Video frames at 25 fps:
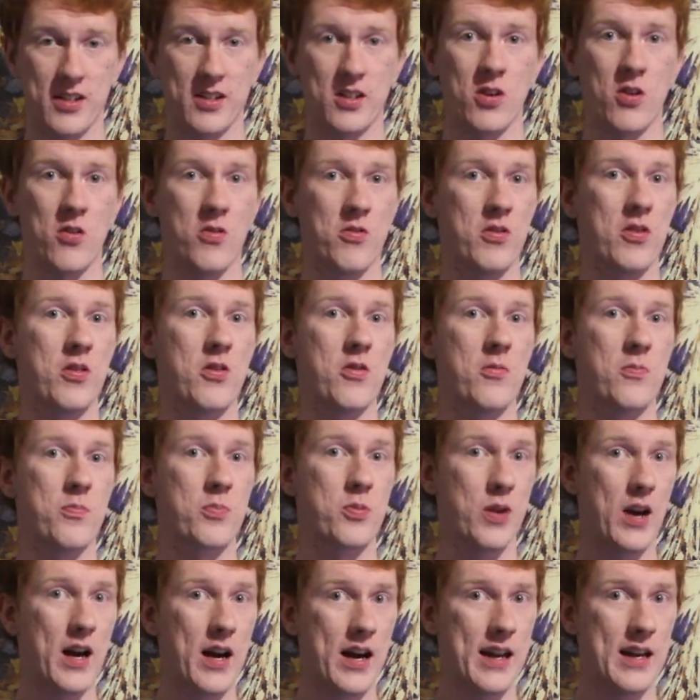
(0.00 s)
and Conan
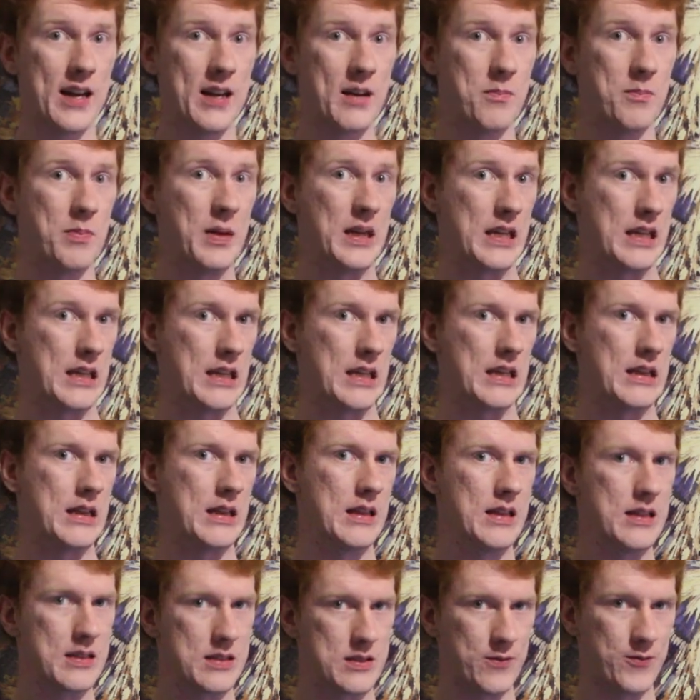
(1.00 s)
O'Brien being
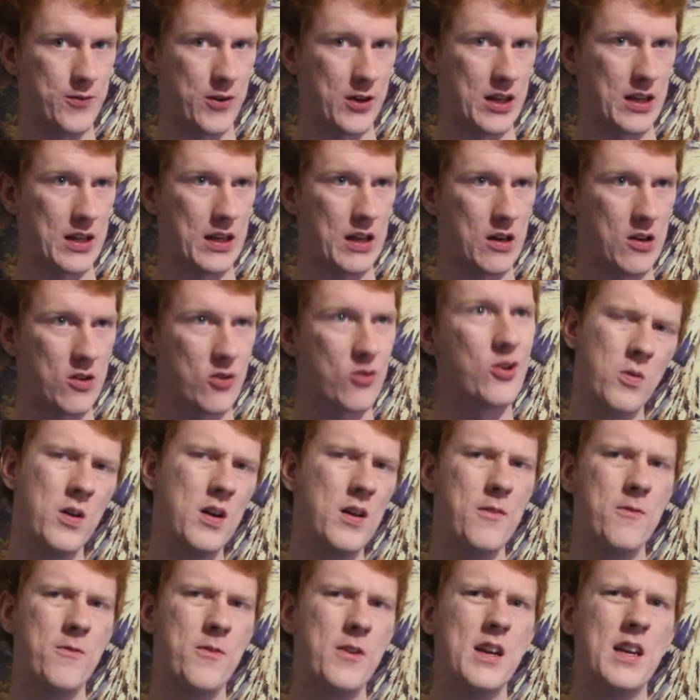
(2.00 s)
in this video. When
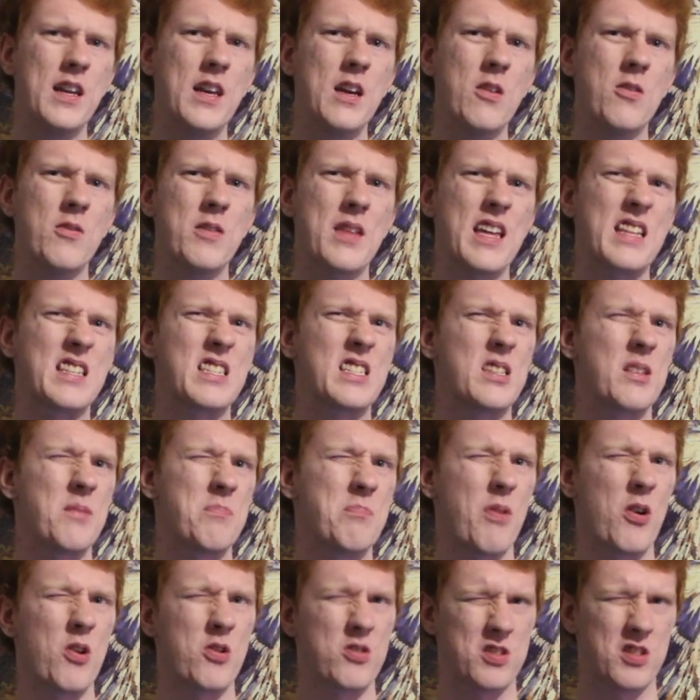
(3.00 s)
a video that's
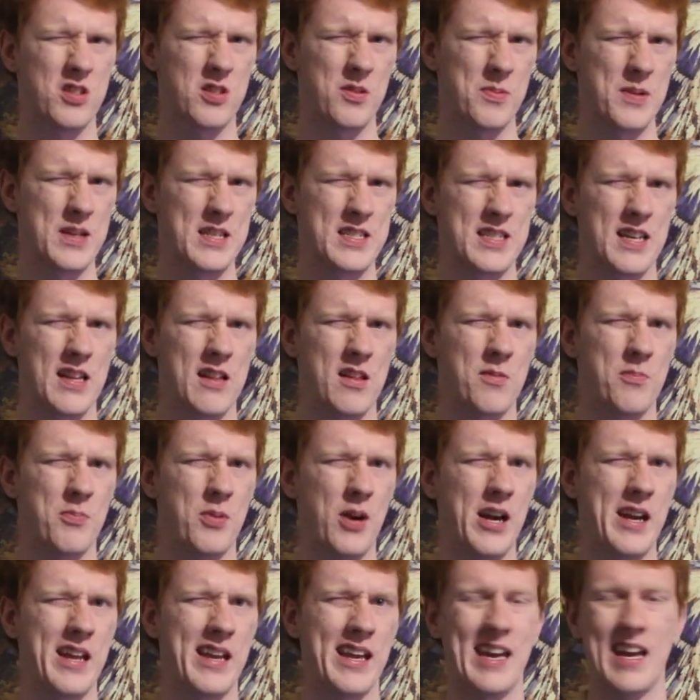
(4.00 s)
supposed to be
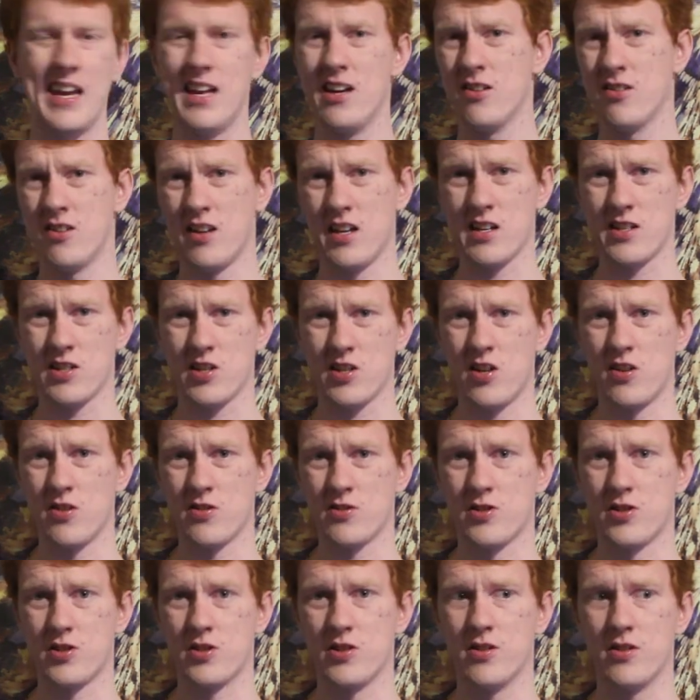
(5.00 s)
celebrating internet
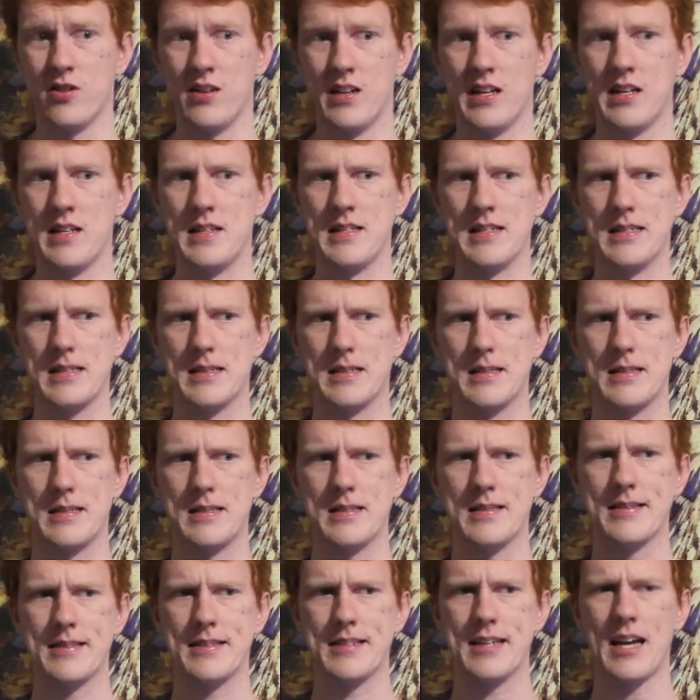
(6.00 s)
culture is